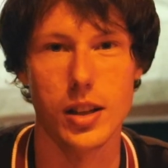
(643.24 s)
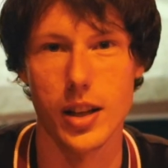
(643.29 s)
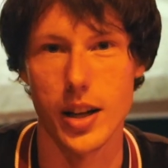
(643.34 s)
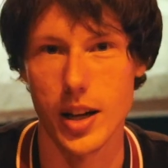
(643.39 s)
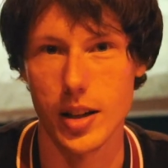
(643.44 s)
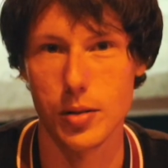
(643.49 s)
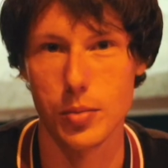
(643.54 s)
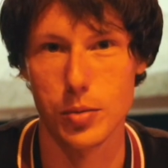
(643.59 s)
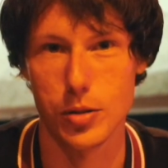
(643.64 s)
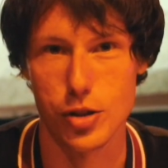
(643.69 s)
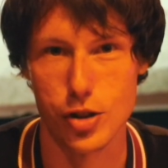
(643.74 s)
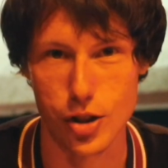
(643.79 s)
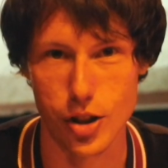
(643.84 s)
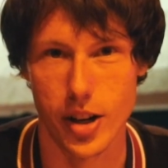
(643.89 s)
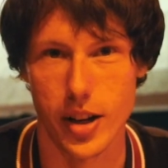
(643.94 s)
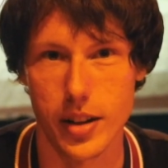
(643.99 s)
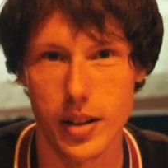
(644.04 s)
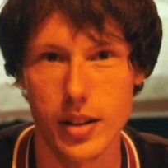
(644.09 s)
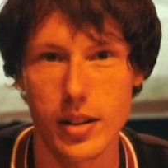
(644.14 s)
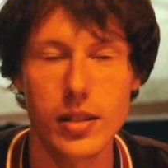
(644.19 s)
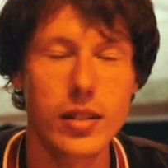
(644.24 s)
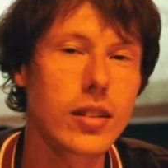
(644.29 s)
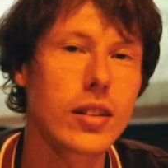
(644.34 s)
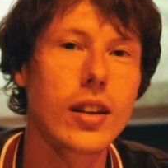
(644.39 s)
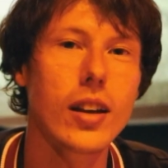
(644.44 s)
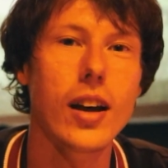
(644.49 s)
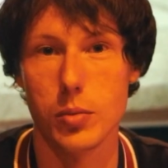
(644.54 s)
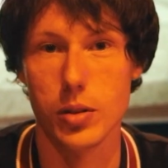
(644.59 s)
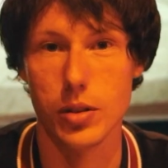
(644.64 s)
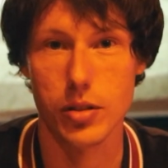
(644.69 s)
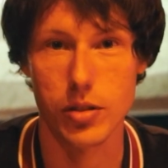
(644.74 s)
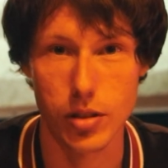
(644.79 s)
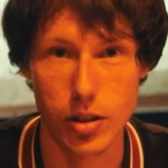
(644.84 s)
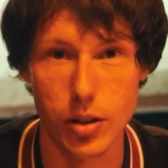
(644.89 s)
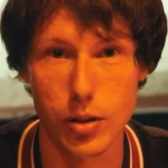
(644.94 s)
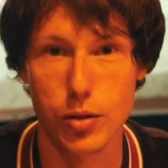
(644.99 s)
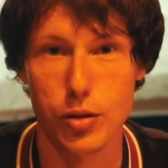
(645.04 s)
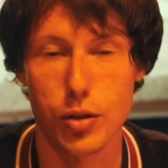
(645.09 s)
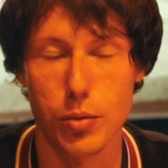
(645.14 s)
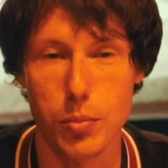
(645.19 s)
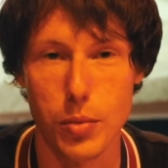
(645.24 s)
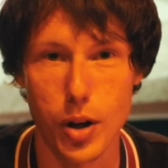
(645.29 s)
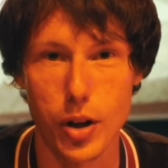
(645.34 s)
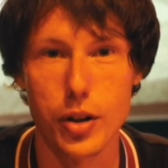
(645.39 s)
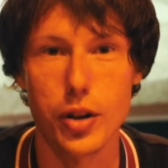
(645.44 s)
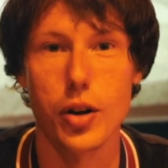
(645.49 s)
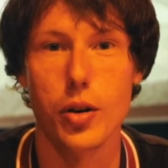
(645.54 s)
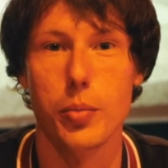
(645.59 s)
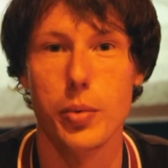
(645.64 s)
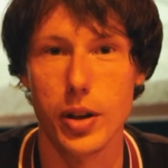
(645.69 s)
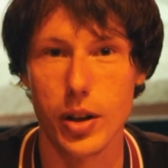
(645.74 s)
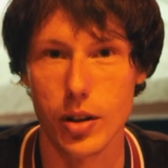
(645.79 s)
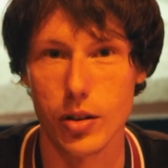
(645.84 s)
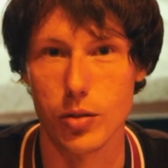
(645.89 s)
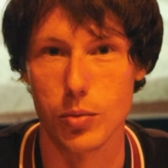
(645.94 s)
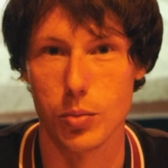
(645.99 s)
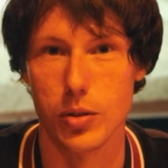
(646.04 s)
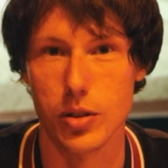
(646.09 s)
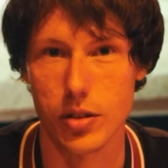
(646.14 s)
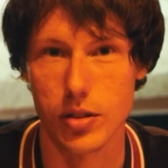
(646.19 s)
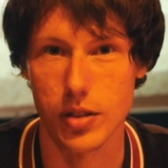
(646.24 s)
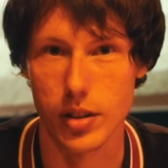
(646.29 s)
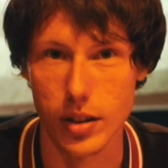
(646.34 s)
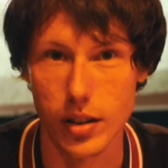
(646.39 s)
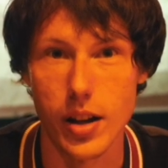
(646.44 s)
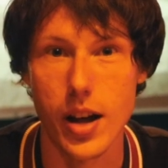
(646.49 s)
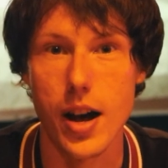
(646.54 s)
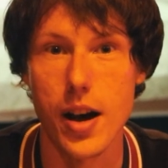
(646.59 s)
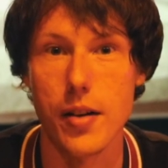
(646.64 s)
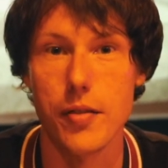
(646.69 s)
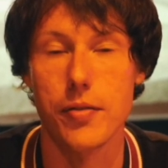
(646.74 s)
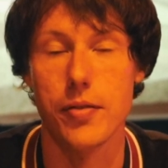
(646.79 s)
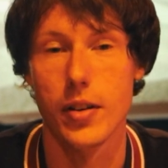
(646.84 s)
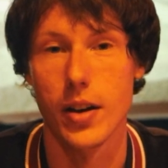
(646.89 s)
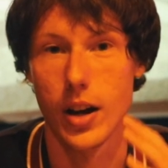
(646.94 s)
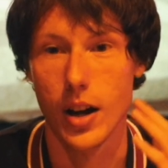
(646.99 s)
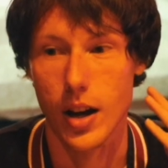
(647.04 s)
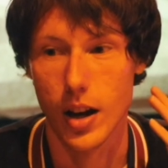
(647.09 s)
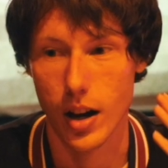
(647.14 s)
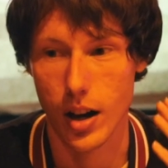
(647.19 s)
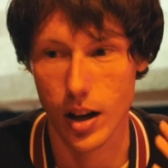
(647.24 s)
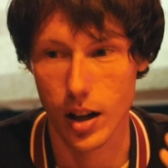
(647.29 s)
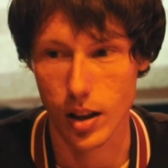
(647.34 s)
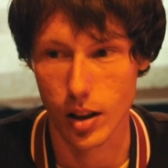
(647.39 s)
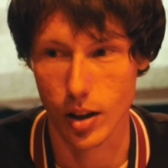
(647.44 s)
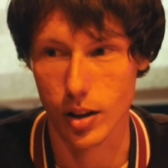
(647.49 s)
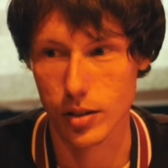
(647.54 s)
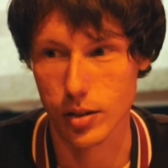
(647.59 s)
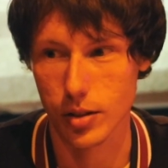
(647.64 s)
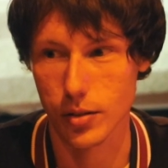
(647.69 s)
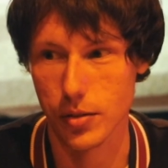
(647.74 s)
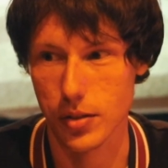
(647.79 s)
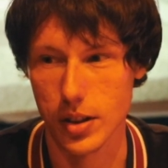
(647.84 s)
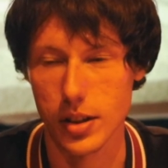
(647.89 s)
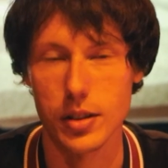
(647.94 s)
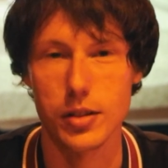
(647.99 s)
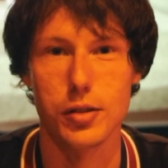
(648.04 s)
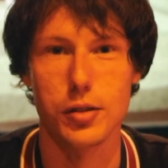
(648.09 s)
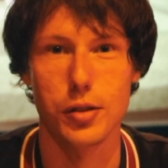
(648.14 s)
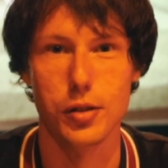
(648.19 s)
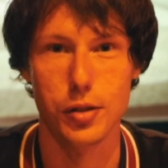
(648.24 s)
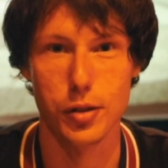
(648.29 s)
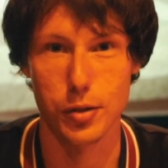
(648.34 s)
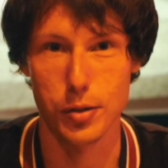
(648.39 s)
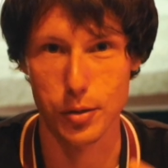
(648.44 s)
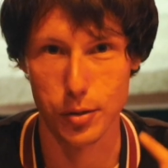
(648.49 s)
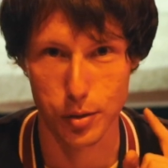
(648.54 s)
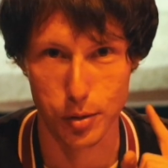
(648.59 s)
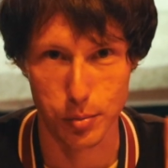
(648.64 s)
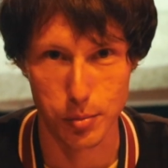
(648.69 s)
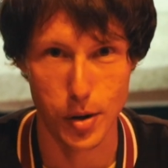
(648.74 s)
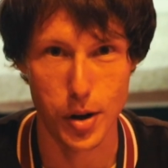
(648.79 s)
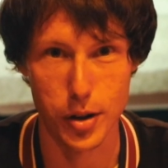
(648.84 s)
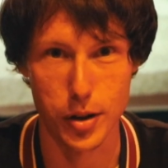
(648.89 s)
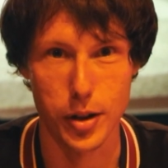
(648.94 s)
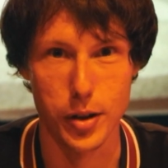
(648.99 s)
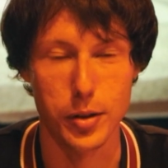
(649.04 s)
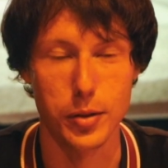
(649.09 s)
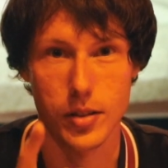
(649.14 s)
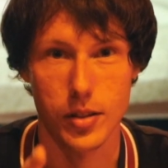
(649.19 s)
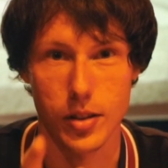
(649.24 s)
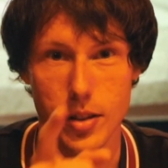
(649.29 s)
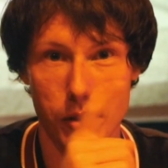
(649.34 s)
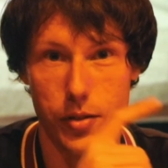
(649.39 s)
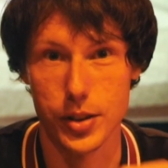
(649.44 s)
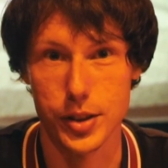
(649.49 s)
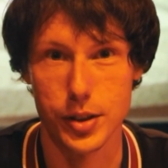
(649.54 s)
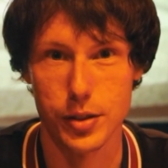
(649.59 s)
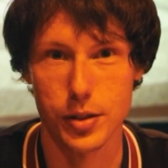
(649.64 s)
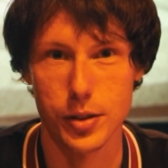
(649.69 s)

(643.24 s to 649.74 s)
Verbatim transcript: glad we tried it. We'll see you tomorrow because we still have uh, lots of things to do tomorrow. See you very